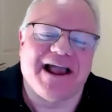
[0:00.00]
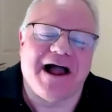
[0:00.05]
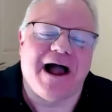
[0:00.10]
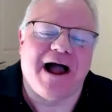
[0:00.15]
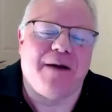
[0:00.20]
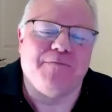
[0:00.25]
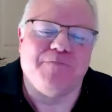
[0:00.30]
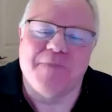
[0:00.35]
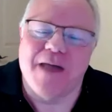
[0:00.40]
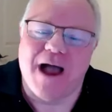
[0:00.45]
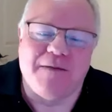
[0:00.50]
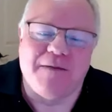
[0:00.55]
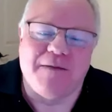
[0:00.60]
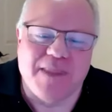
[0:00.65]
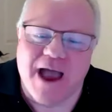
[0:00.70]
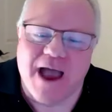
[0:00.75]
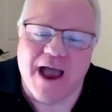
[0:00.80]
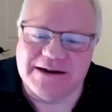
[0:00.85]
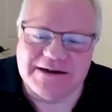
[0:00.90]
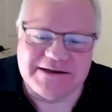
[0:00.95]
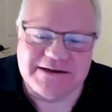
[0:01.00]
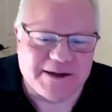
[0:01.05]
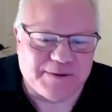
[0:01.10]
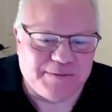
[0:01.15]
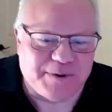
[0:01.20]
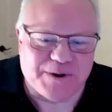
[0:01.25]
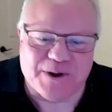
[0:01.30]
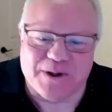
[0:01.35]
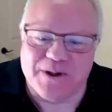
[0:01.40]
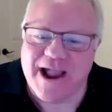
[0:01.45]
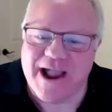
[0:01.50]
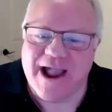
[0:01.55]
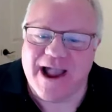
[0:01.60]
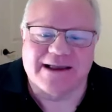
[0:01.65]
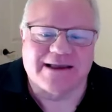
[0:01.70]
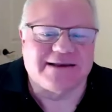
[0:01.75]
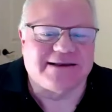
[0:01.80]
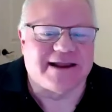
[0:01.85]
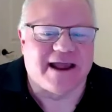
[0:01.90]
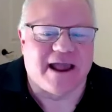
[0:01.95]
I'm not a typical
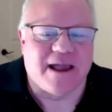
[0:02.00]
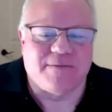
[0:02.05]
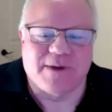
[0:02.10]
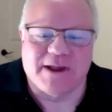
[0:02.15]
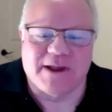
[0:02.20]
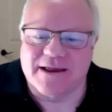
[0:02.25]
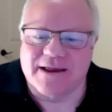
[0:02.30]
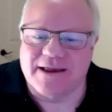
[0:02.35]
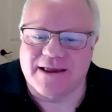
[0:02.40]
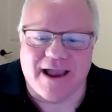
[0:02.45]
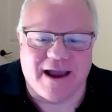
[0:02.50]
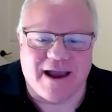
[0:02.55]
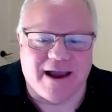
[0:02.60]
academic.